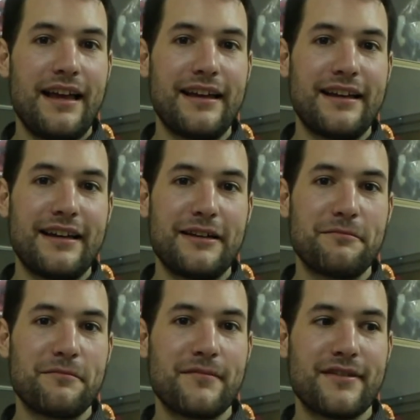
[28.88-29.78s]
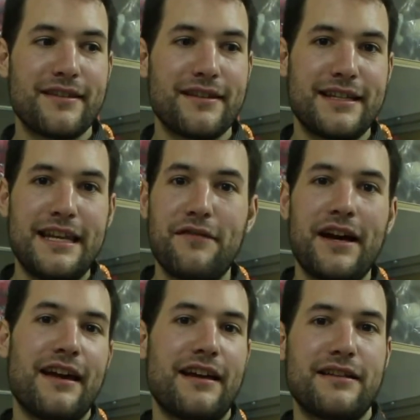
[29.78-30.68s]
Um, Shiva
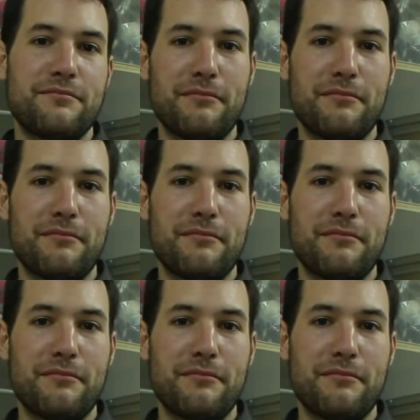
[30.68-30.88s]
has